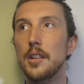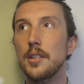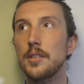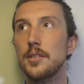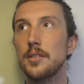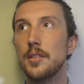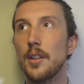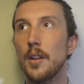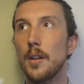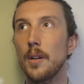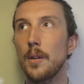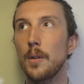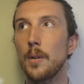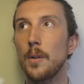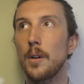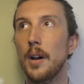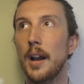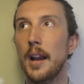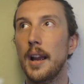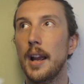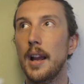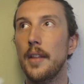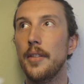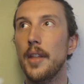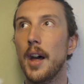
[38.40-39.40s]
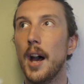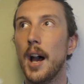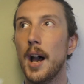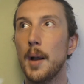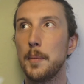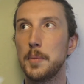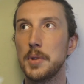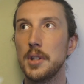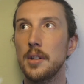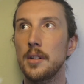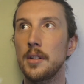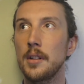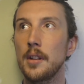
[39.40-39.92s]
So I had the
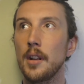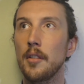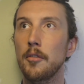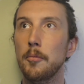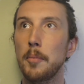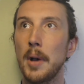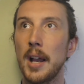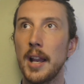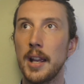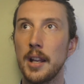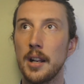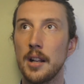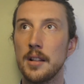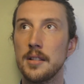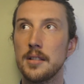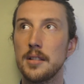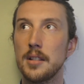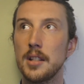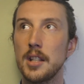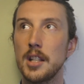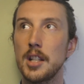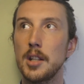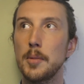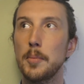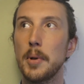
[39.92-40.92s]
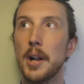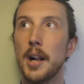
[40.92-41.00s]
option of buying it on CD,